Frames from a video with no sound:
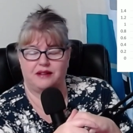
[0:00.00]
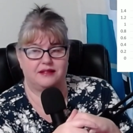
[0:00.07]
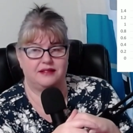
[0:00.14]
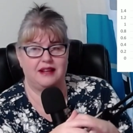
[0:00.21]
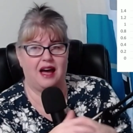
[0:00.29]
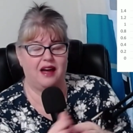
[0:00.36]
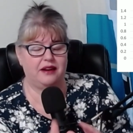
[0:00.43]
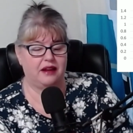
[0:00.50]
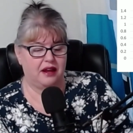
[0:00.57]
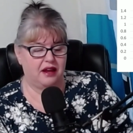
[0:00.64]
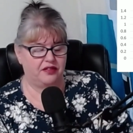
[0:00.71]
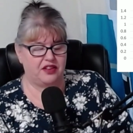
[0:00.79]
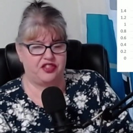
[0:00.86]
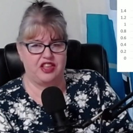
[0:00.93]
It's not
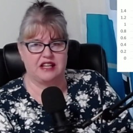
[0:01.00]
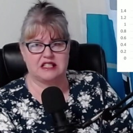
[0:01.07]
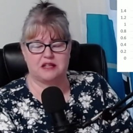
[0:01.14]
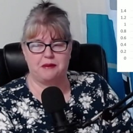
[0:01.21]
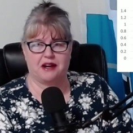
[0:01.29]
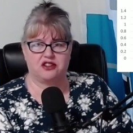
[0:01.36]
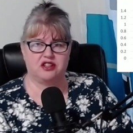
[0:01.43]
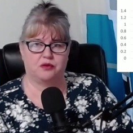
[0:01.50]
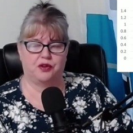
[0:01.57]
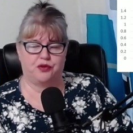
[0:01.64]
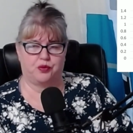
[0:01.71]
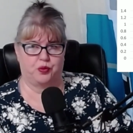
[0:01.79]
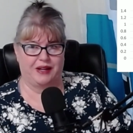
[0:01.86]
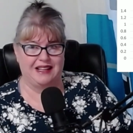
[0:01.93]
that the inspection
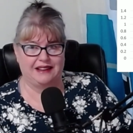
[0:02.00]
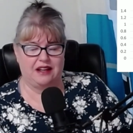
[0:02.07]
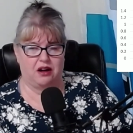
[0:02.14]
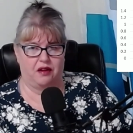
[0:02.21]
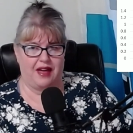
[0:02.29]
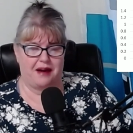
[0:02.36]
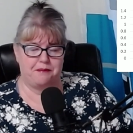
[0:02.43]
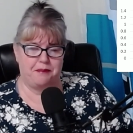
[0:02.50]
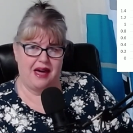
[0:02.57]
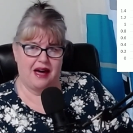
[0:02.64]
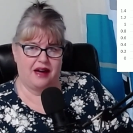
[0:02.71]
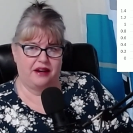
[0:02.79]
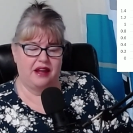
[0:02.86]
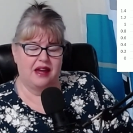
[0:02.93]
was really all that
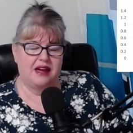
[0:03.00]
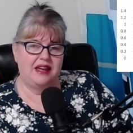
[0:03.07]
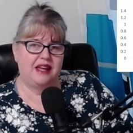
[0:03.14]
bad.